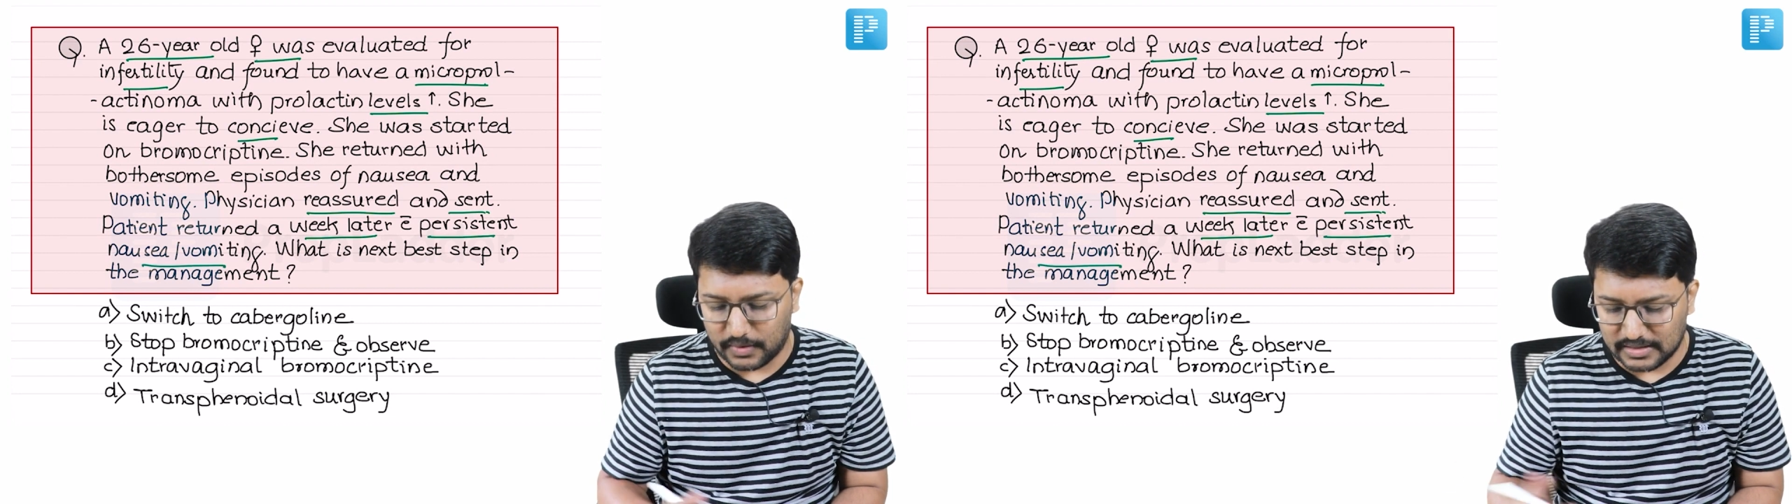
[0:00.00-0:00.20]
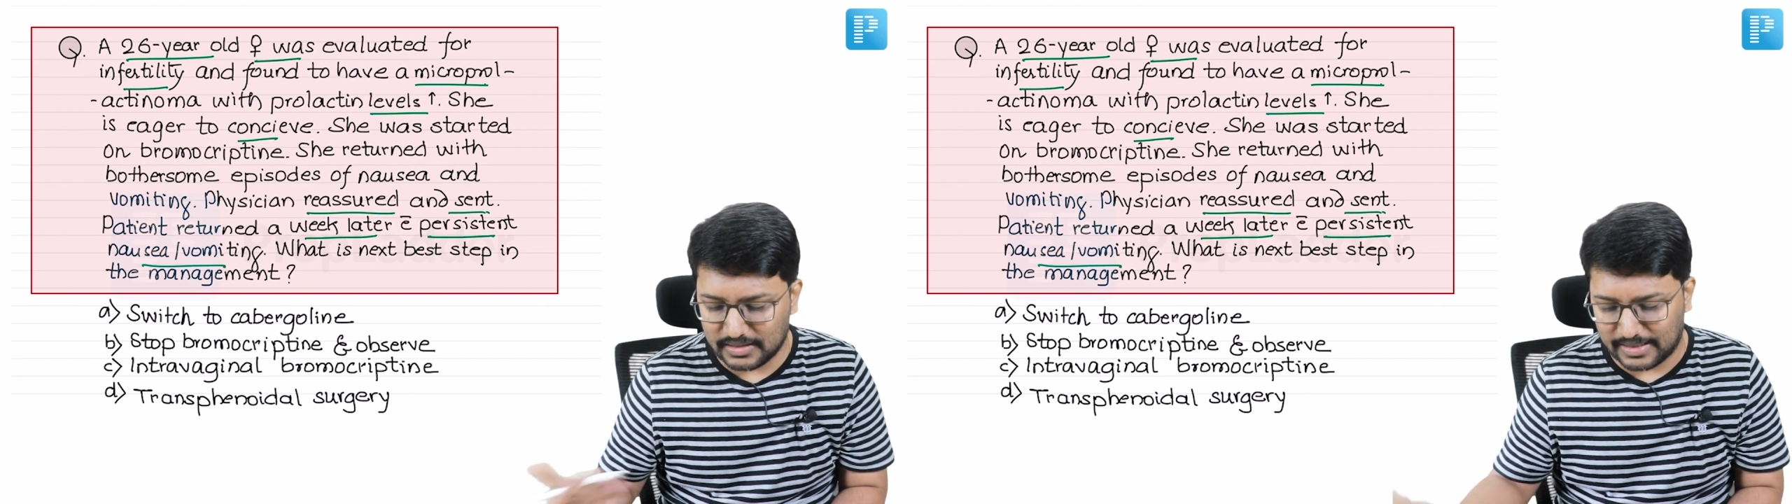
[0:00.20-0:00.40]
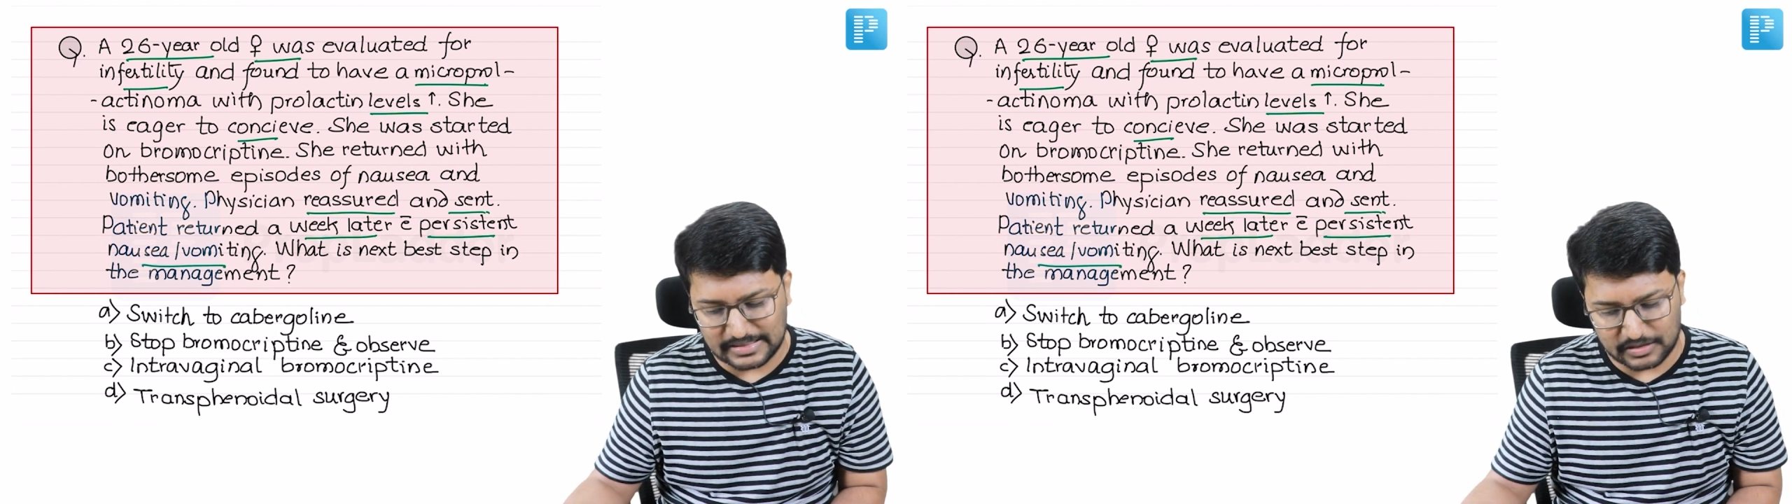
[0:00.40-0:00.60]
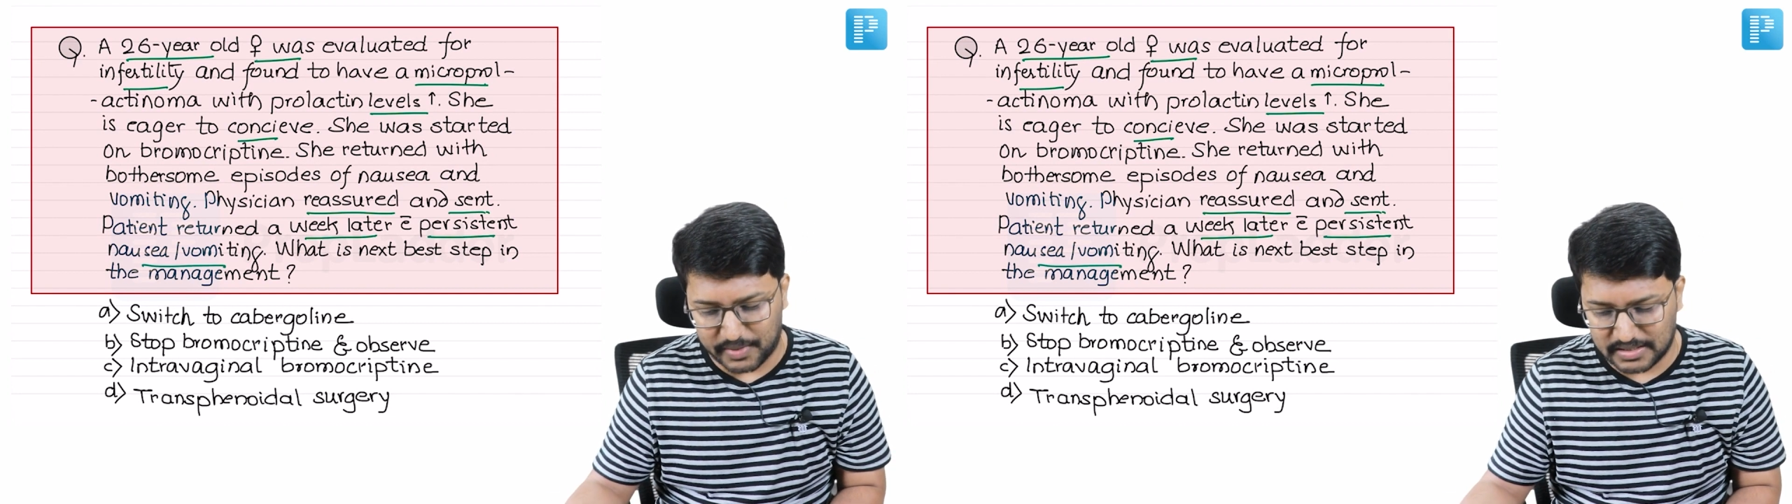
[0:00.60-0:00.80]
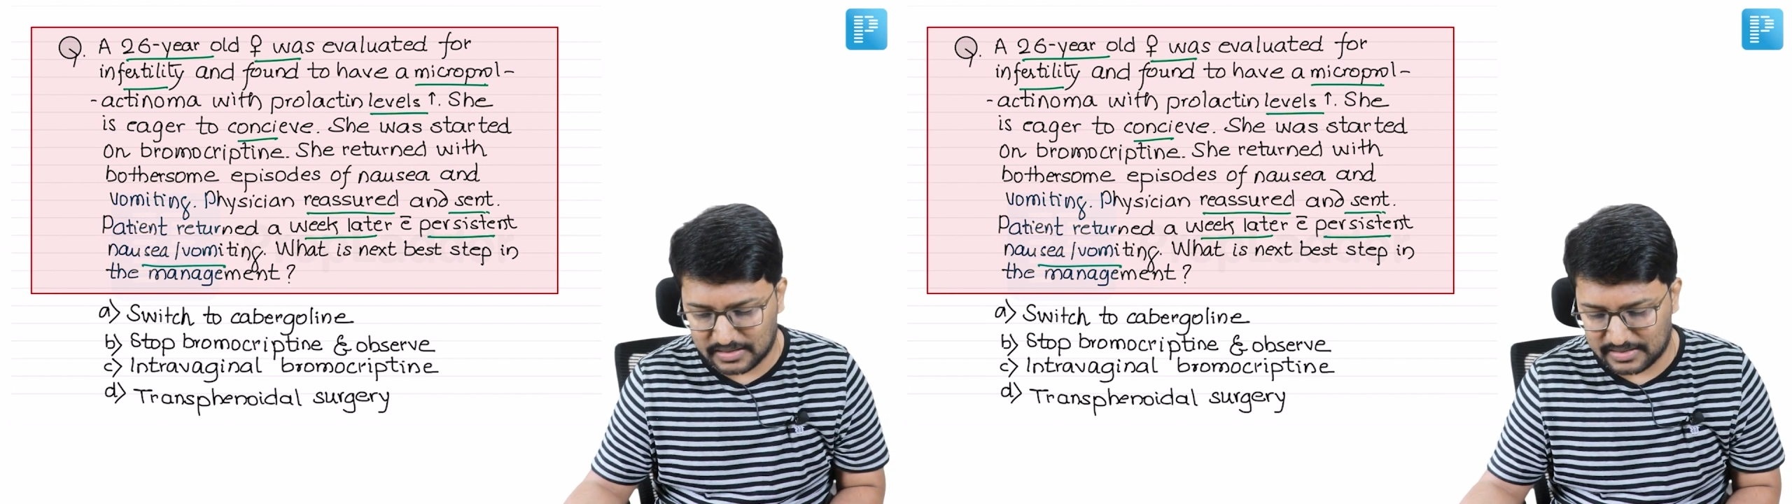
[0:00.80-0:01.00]
What is the next
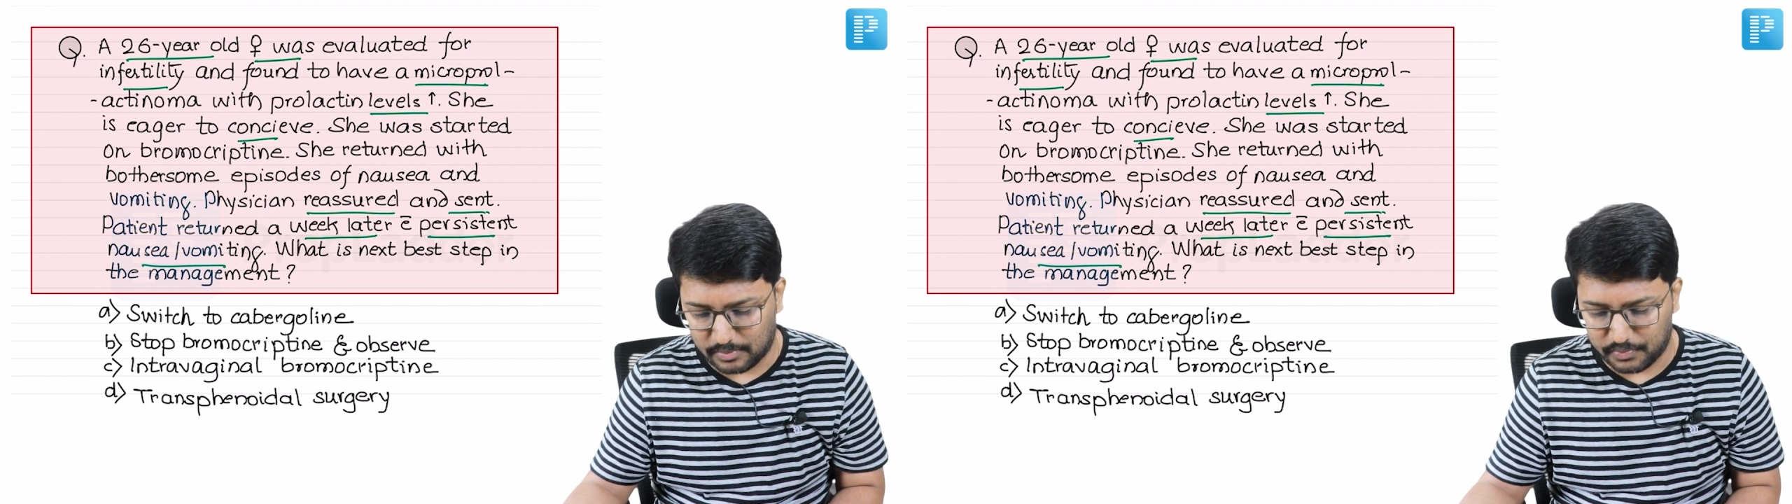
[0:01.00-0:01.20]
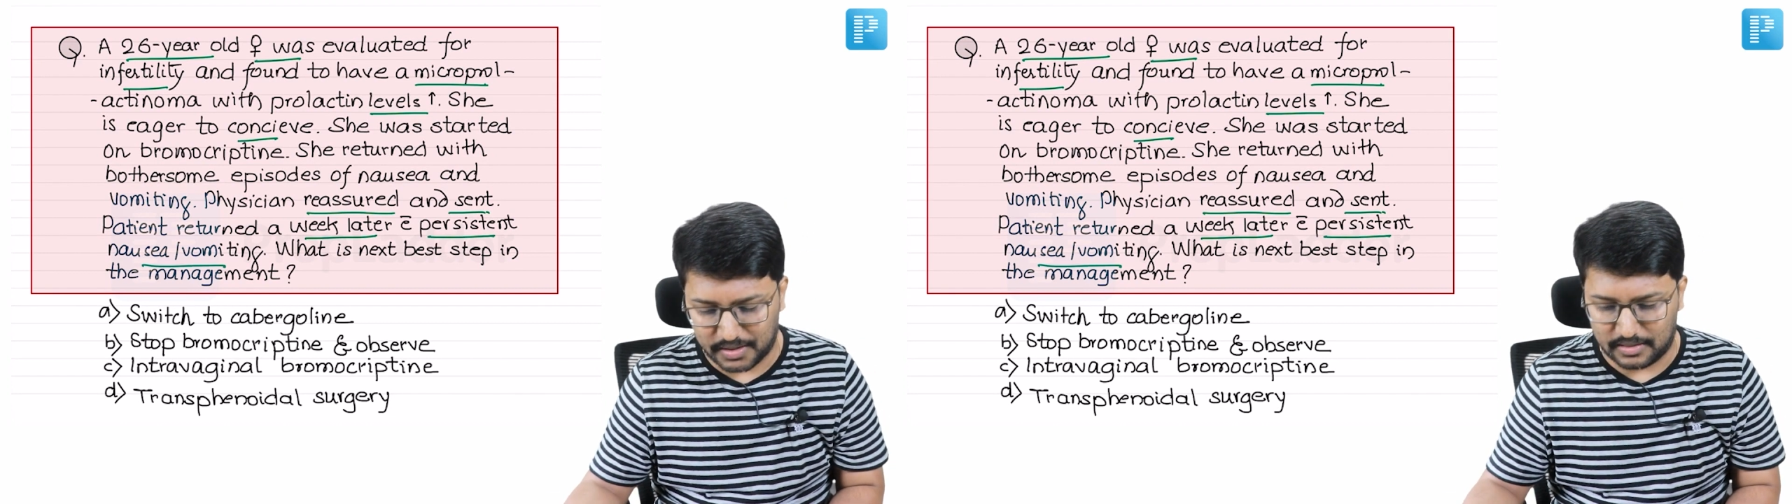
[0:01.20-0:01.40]
best step